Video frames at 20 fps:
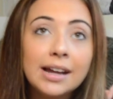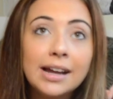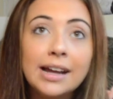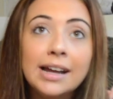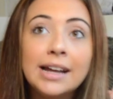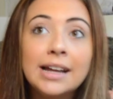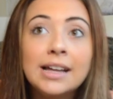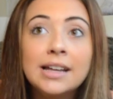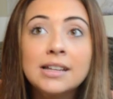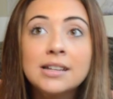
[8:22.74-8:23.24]

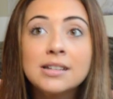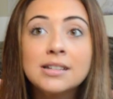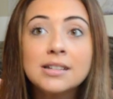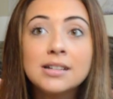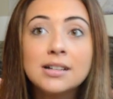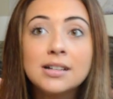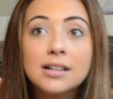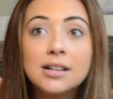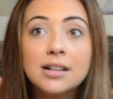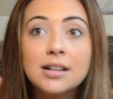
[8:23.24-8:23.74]

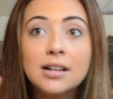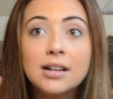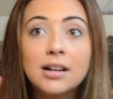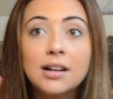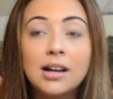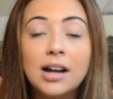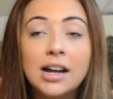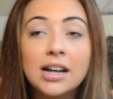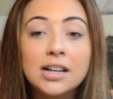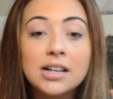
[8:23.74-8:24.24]
and
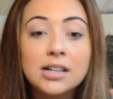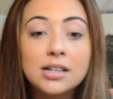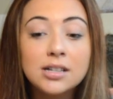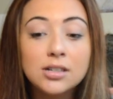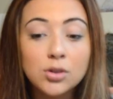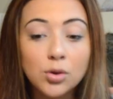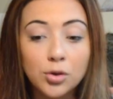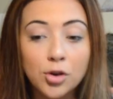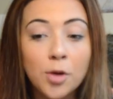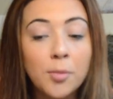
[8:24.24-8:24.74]
I
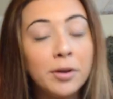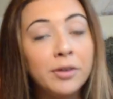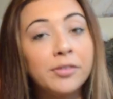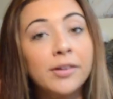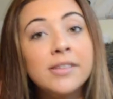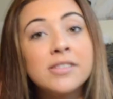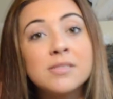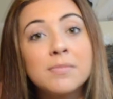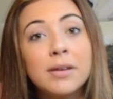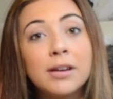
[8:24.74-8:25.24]
told all my
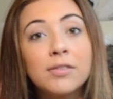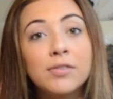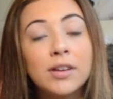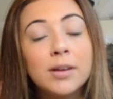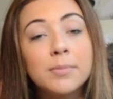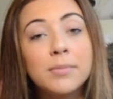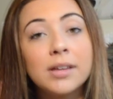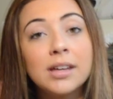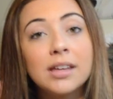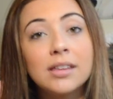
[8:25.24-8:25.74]
friends and my
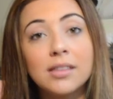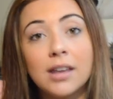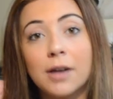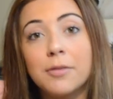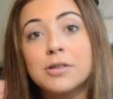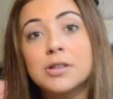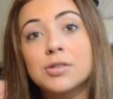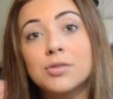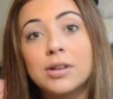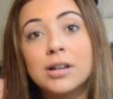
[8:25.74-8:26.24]
family that
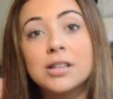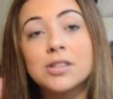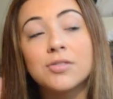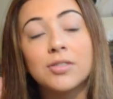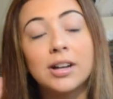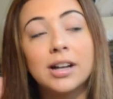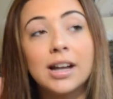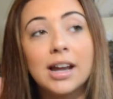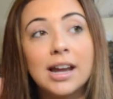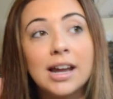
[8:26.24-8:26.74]
I was
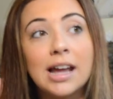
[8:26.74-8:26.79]
transferring,